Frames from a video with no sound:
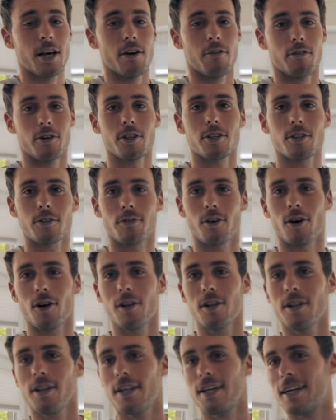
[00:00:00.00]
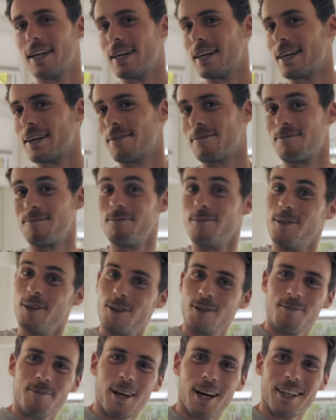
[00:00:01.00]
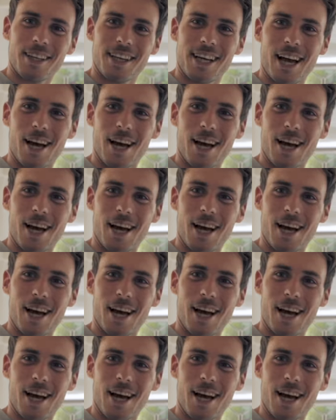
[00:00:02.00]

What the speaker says: First of all, who's behind the